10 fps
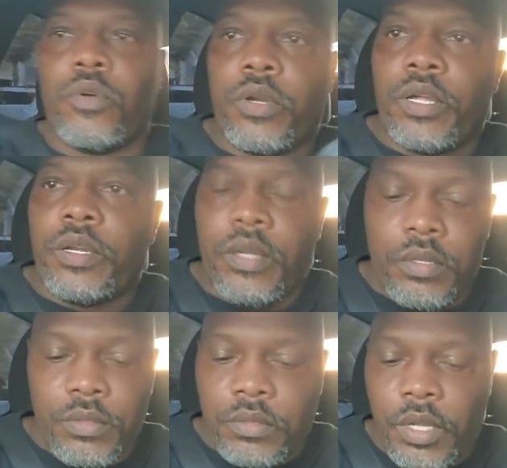Going in there.
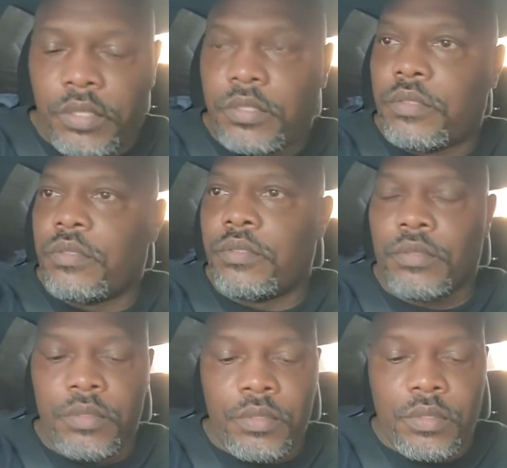Thanks. All
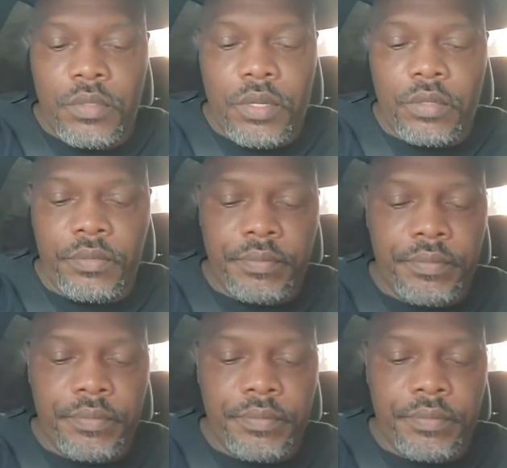right. Thanks. Later.